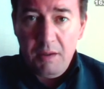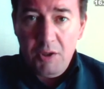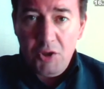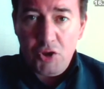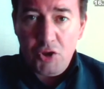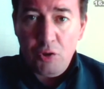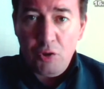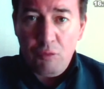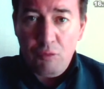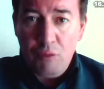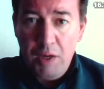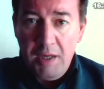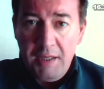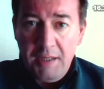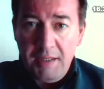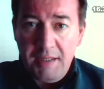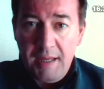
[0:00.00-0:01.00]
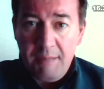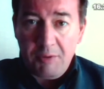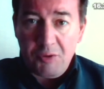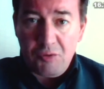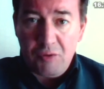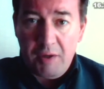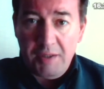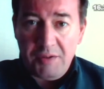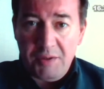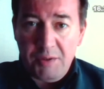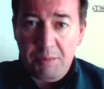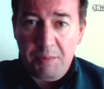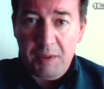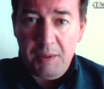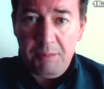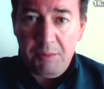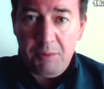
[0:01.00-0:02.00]
should really demonstrate to
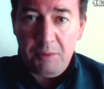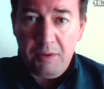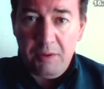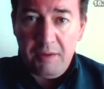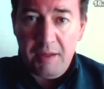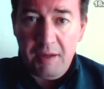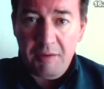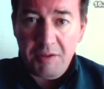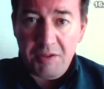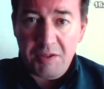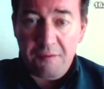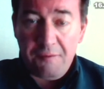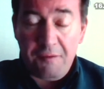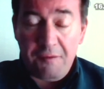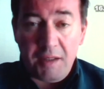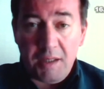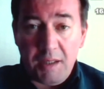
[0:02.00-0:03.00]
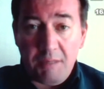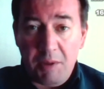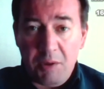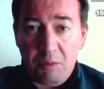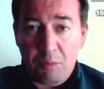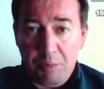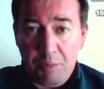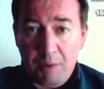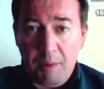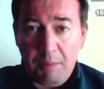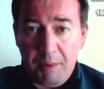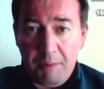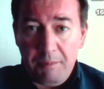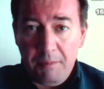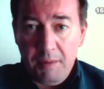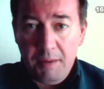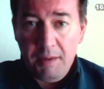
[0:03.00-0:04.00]
people that there is a fundamental
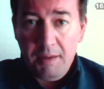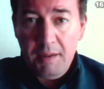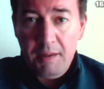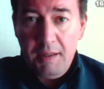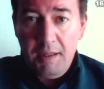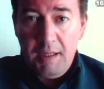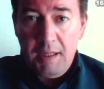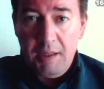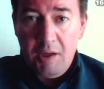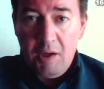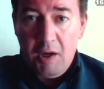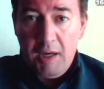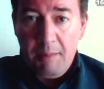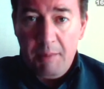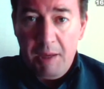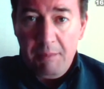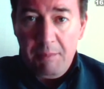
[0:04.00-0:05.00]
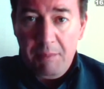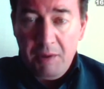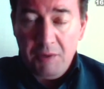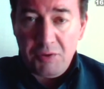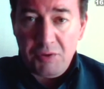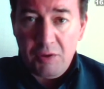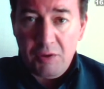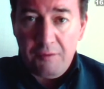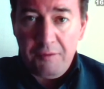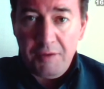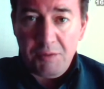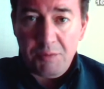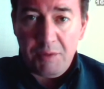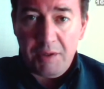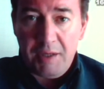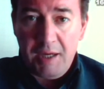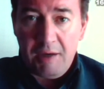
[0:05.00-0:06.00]
problem in the Isle of Man Post Office
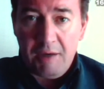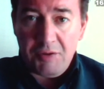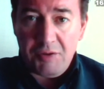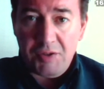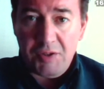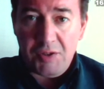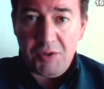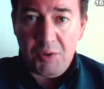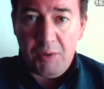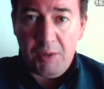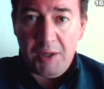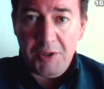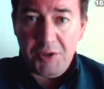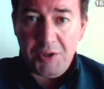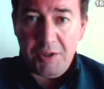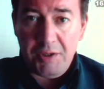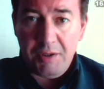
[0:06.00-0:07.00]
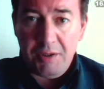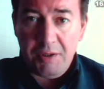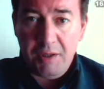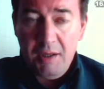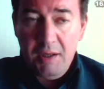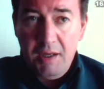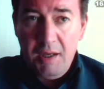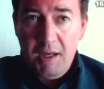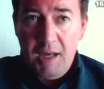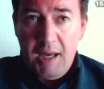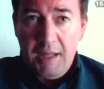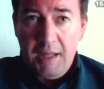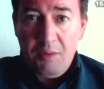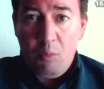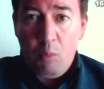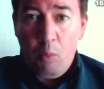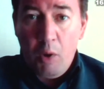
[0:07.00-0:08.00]
with the current situation,
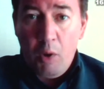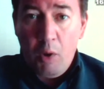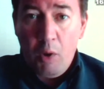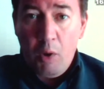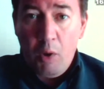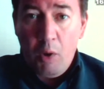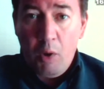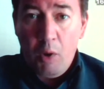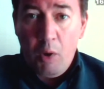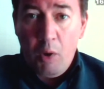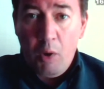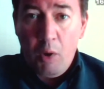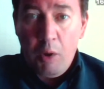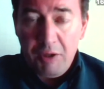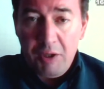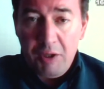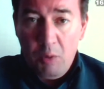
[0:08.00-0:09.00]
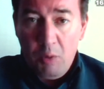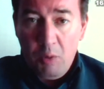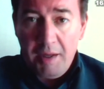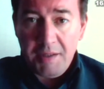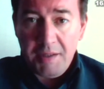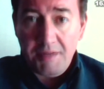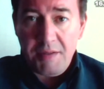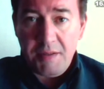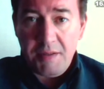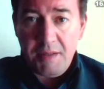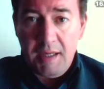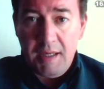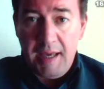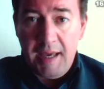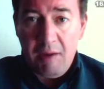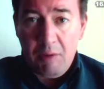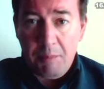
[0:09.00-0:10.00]
and what it requires,
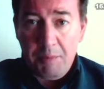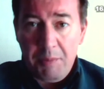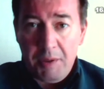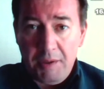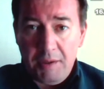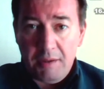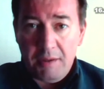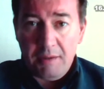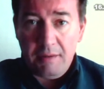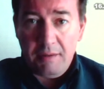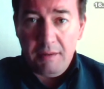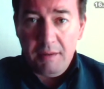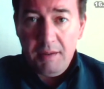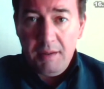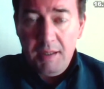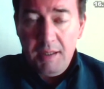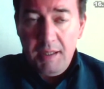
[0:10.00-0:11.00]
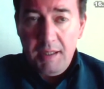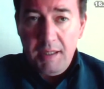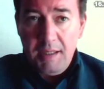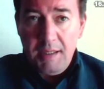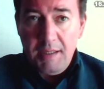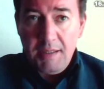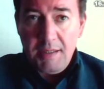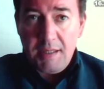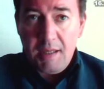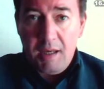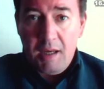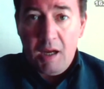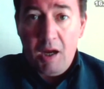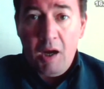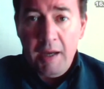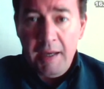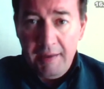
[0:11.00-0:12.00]
in our opinion, is a
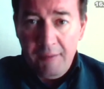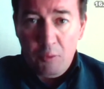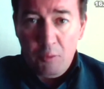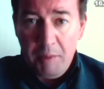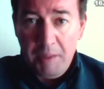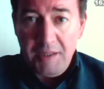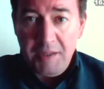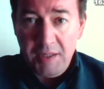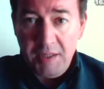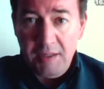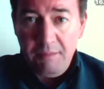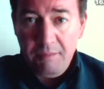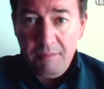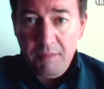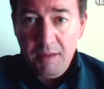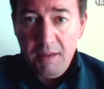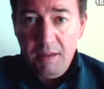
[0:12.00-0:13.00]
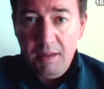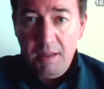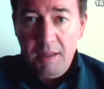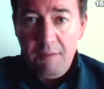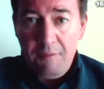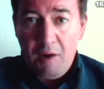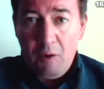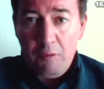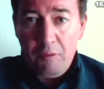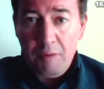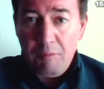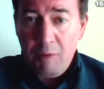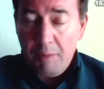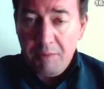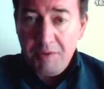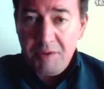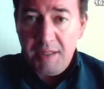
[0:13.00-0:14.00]
high-level meeting involving
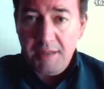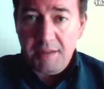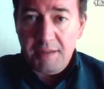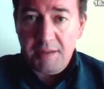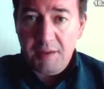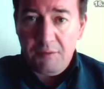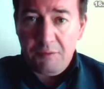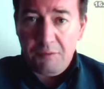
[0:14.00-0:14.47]
representatives